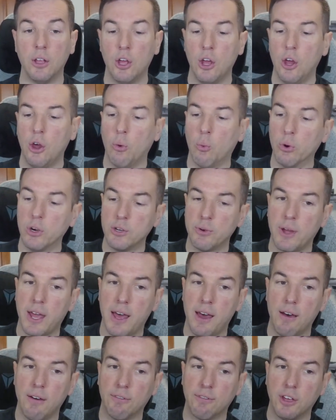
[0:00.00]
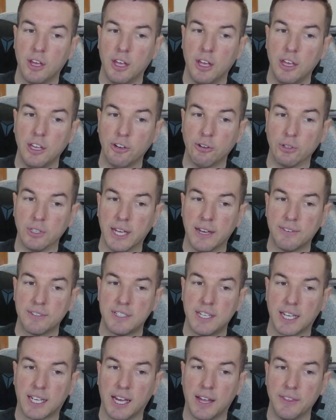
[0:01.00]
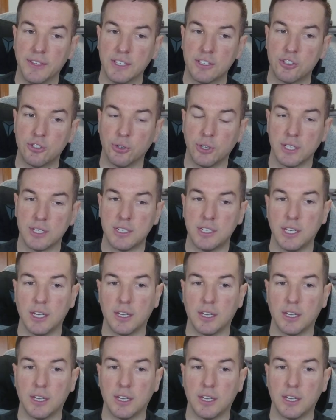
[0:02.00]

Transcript: where you have your left stick on this joystick,